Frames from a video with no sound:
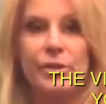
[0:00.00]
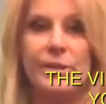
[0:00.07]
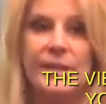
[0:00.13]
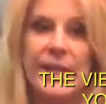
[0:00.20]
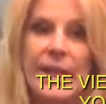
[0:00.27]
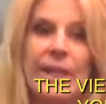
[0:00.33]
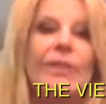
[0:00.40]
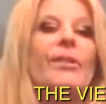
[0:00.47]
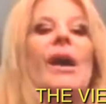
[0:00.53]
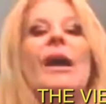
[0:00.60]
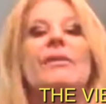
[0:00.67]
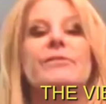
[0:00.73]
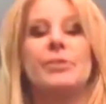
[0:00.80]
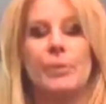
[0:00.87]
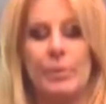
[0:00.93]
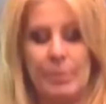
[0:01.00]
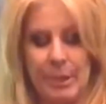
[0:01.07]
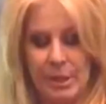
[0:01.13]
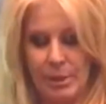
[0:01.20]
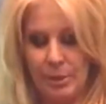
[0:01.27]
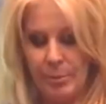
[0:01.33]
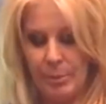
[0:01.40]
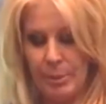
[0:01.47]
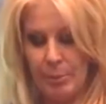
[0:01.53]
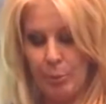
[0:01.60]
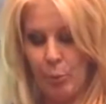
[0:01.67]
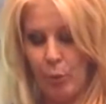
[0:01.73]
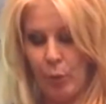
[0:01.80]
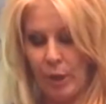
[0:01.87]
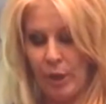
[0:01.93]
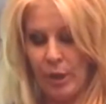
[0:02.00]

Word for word: can understand live streaming a little bit